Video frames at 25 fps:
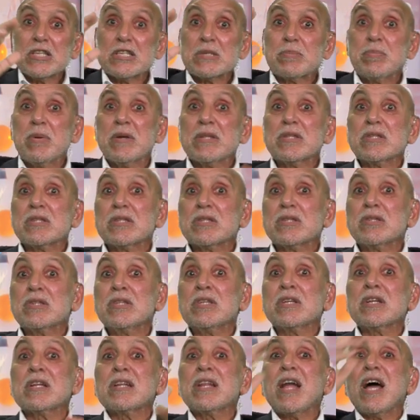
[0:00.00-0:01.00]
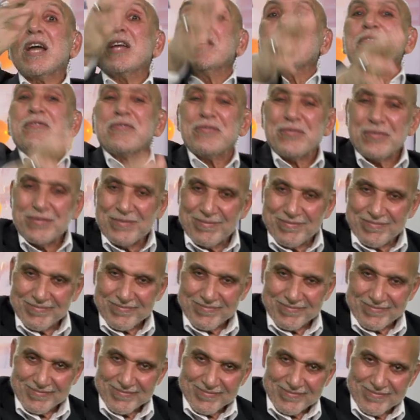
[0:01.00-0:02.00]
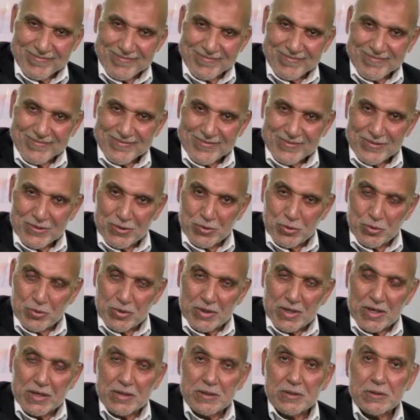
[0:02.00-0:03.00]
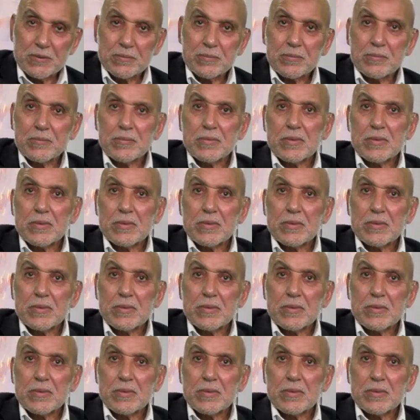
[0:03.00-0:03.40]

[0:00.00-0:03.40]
They spend their life to do that.